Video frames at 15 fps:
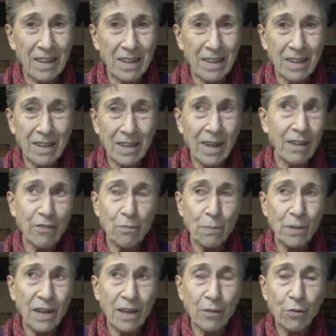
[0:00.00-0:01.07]
in
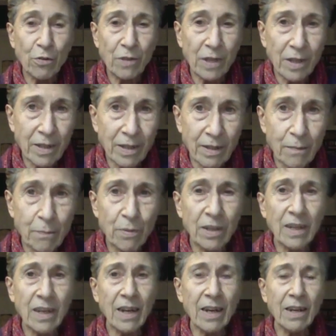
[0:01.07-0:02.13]
large part of the
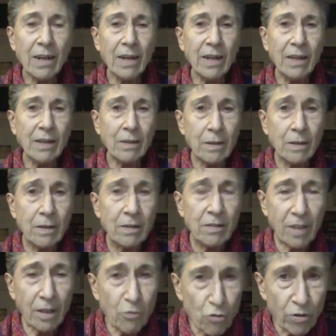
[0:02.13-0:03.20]
Caribbean island,
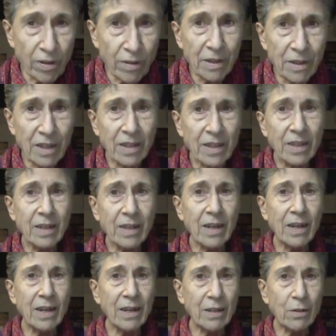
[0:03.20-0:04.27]
Central
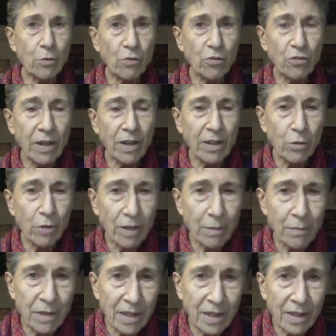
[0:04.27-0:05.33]
America, and also Latin
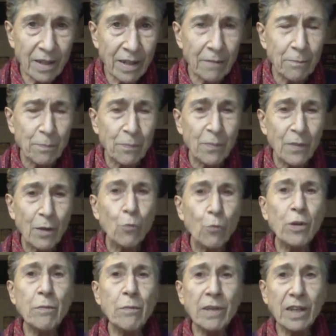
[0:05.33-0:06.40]
America,
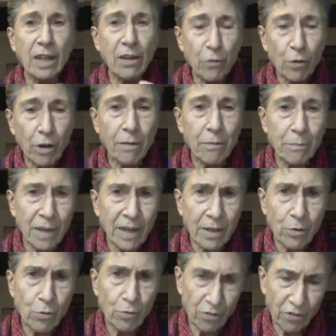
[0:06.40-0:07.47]
women have gone
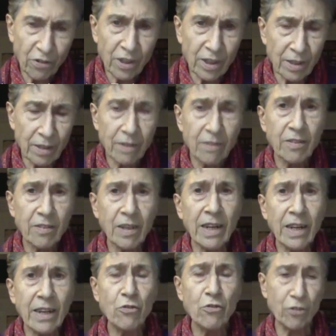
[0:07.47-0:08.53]
back to seed
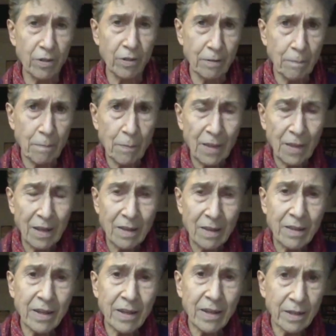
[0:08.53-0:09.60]
selection.
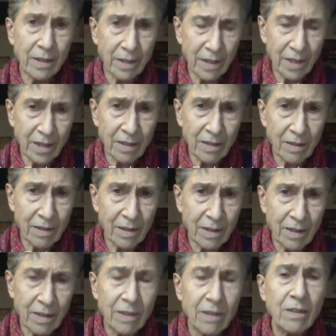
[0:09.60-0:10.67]
They are
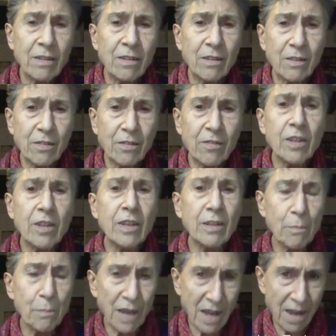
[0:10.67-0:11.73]
creating
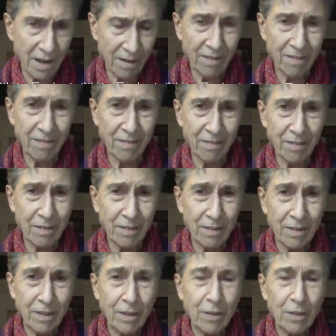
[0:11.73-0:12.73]
seed banks.